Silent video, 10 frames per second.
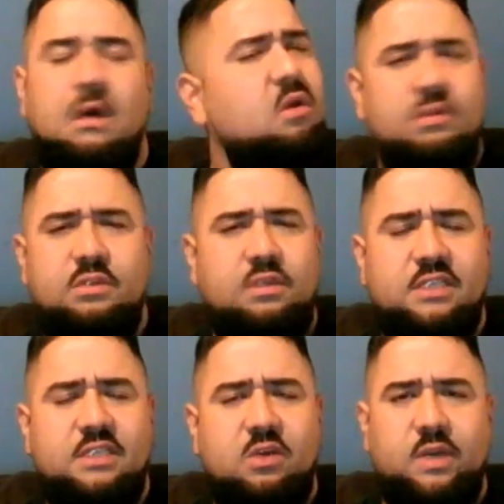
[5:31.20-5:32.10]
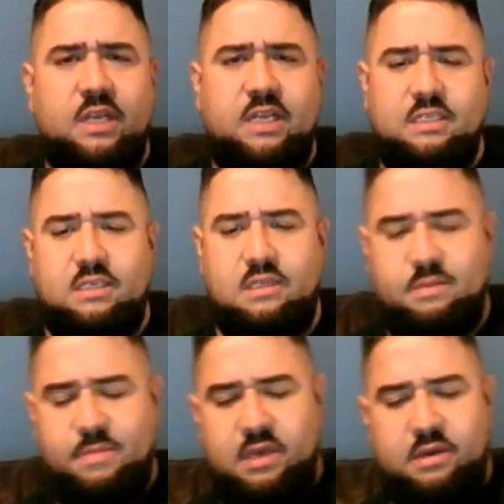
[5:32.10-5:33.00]
Do you guys know what it is? Let
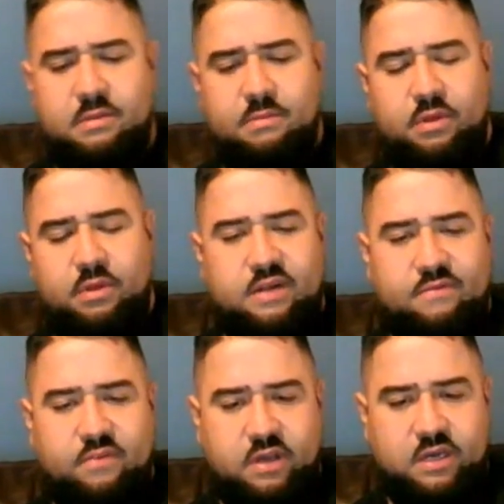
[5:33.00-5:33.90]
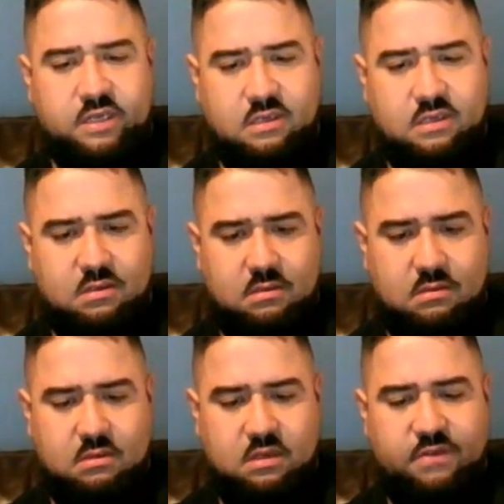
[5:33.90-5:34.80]
me pull that up for you guys.
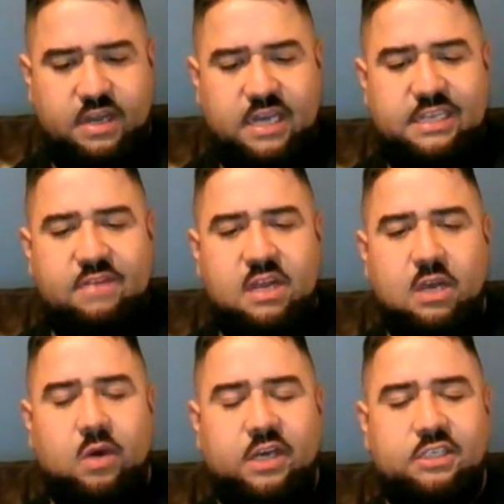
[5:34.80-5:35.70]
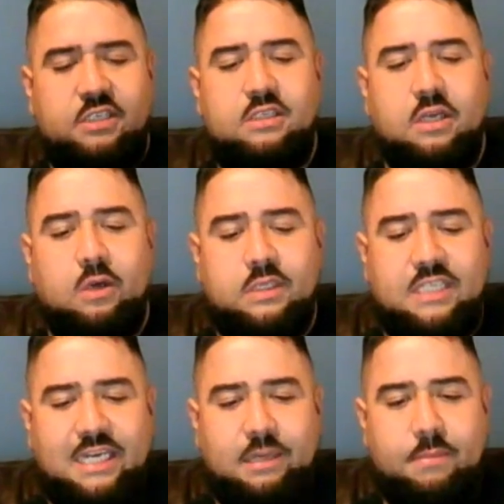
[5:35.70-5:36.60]
If you guys have any questions, you could always
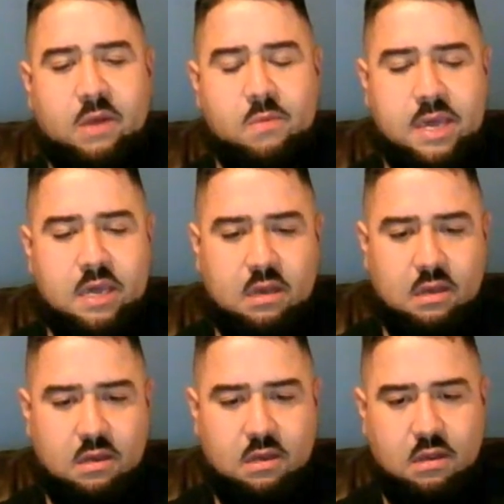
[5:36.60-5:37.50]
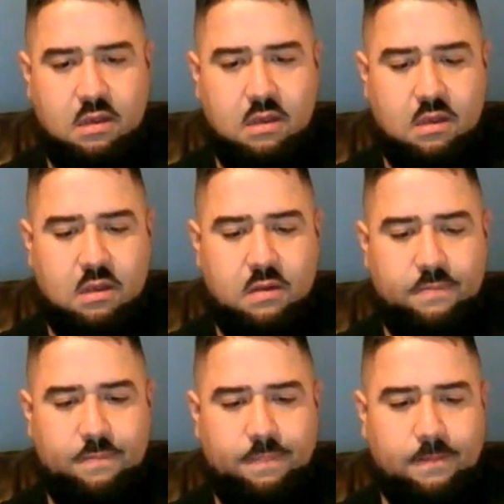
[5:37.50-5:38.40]
email me
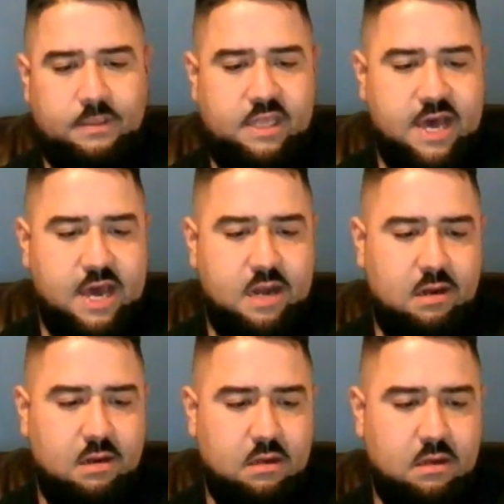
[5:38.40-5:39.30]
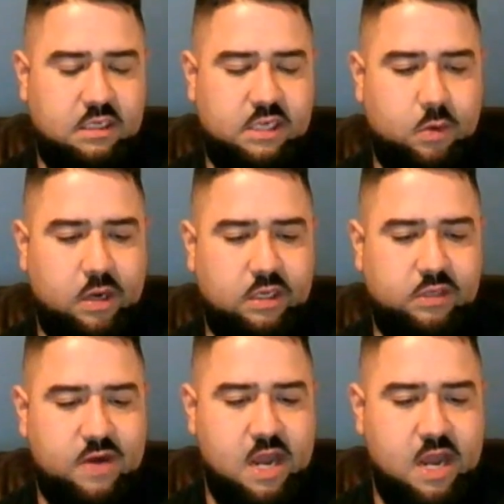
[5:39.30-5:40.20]
to that. I'll tell you what it is right
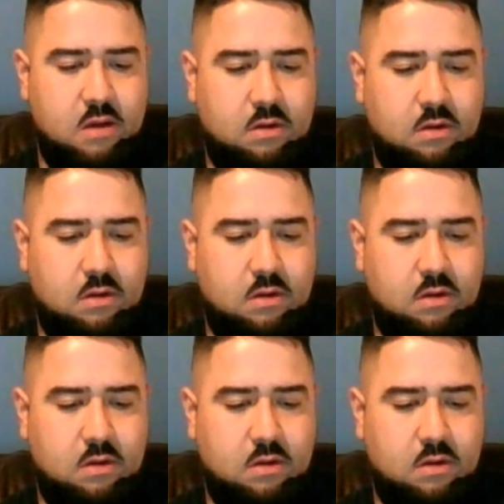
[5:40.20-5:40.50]
now.